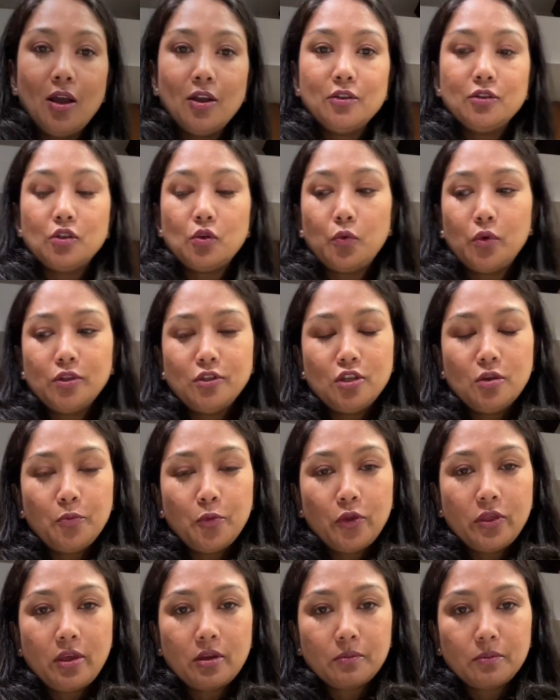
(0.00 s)
So once you
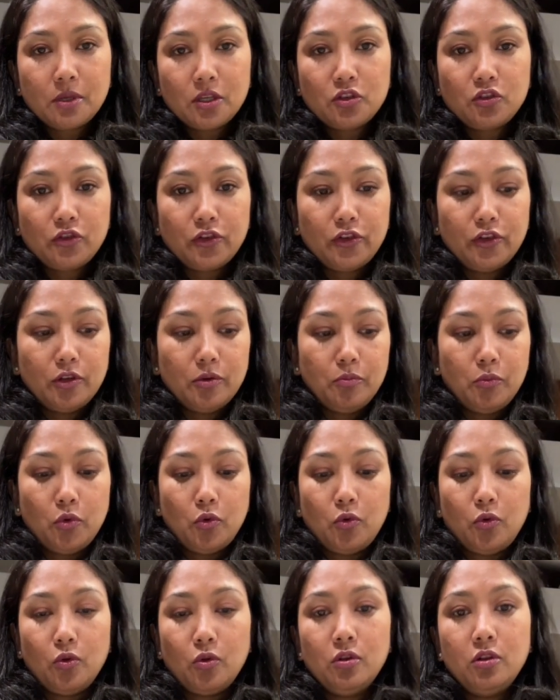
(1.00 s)
put that mixture in your
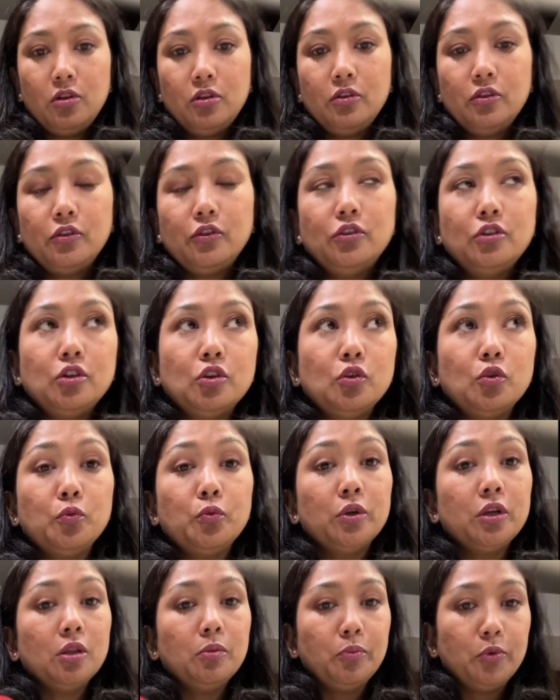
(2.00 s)
bowl, you
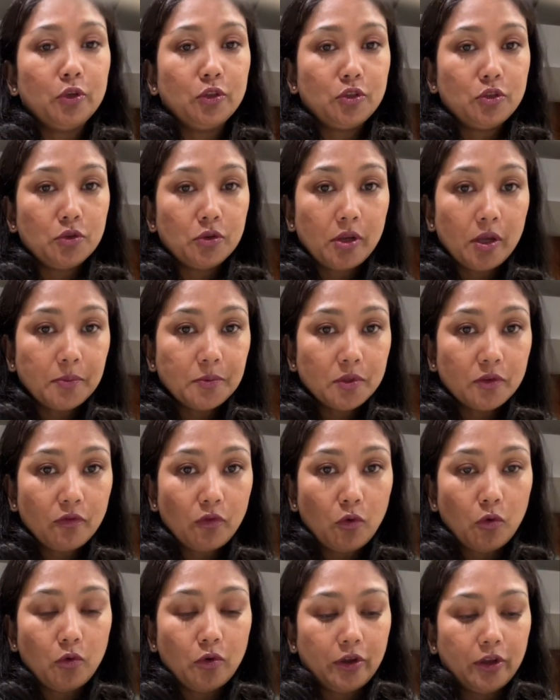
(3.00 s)
will put 2 cups of
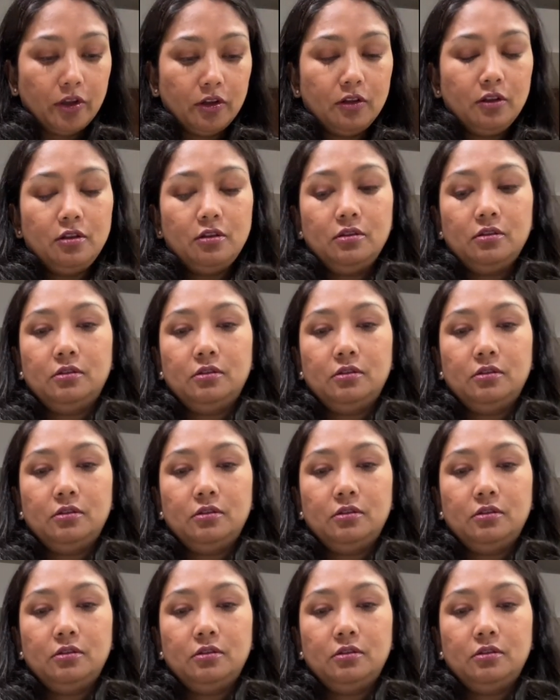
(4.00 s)
oil.